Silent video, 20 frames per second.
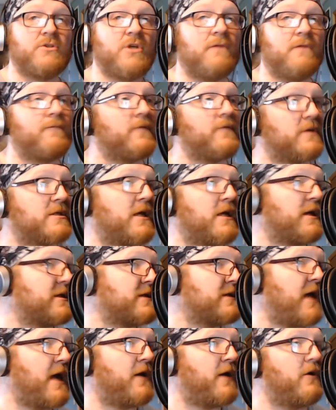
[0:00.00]
shit for the Sega
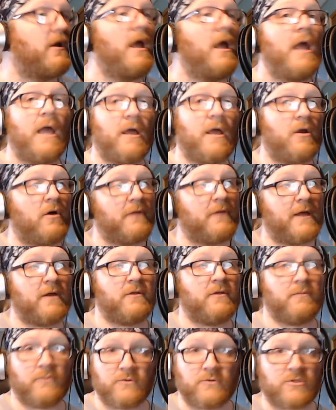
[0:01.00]
Saturn and all that
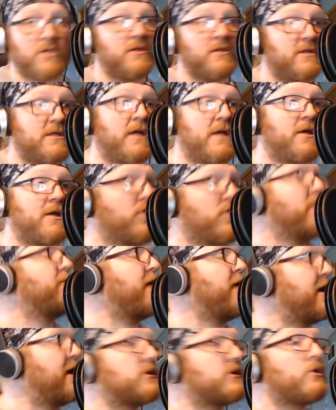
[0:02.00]
other bullshit in the Sega Dreamcast.